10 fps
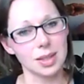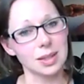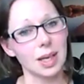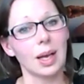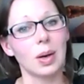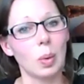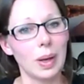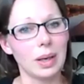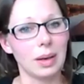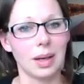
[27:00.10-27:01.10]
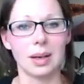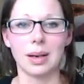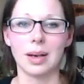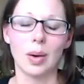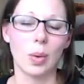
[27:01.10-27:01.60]
a second
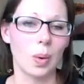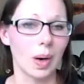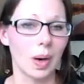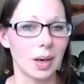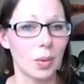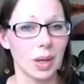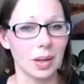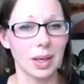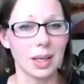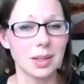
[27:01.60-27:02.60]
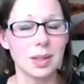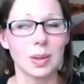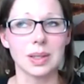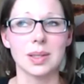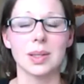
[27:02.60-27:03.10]
opinion or or look into
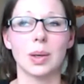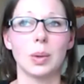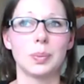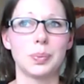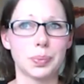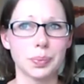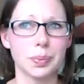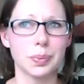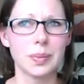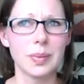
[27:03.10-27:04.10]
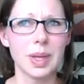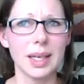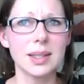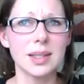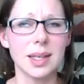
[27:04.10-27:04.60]
it so
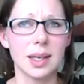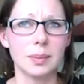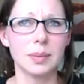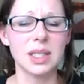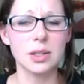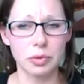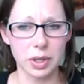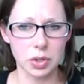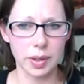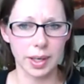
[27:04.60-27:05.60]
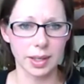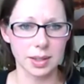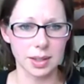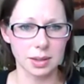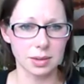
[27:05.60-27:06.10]
it's um it's a frustrating
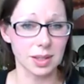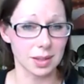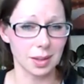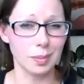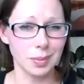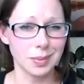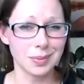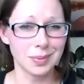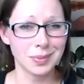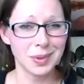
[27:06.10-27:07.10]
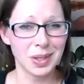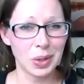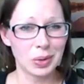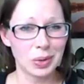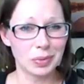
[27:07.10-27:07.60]
system
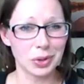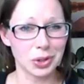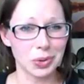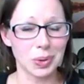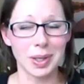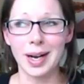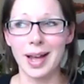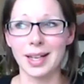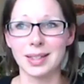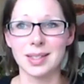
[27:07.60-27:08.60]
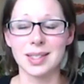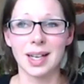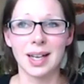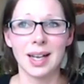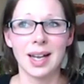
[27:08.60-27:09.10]
for sure. And
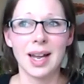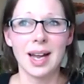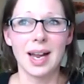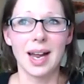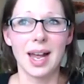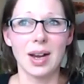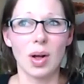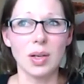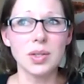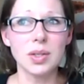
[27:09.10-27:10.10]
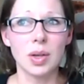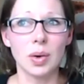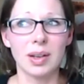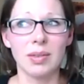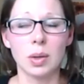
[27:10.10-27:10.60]
and also though
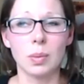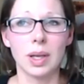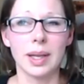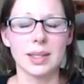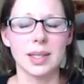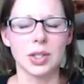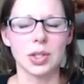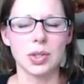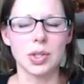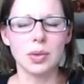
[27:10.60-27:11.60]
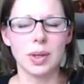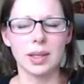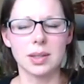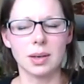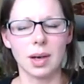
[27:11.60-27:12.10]
giving the realization too that
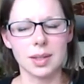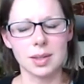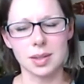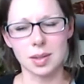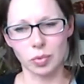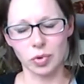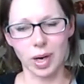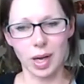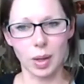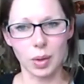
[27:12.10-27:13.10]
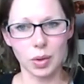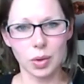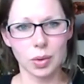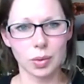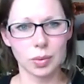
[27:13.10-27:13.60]
it's not a system for health.